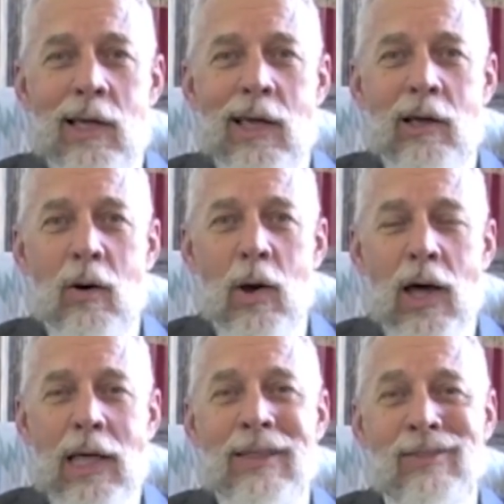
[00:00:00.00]
and go
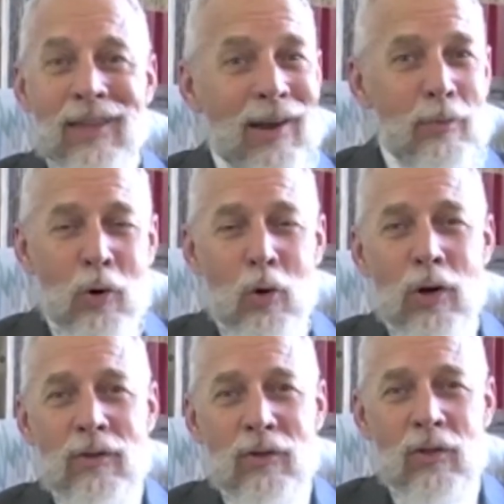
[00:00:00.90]
out and set up
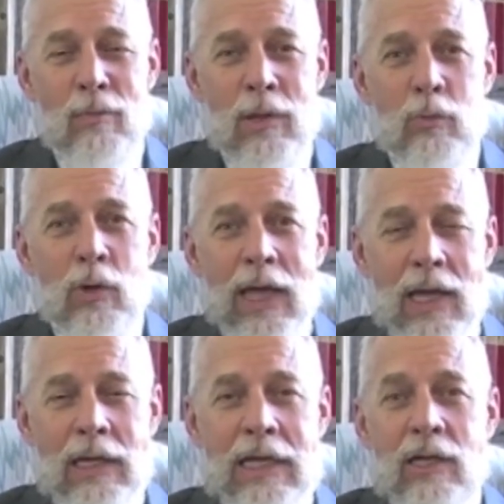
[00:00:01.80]
court so that people
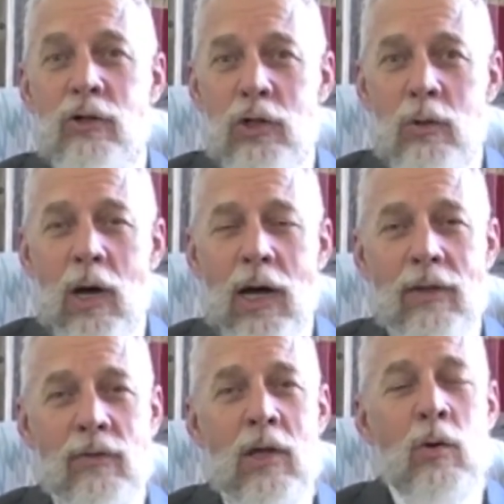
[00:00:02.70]
can get to
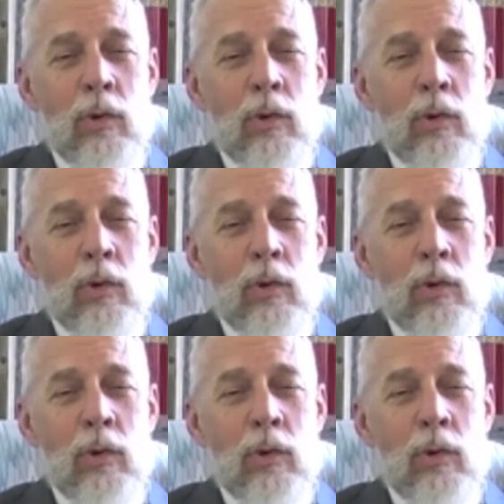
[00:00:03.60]
us.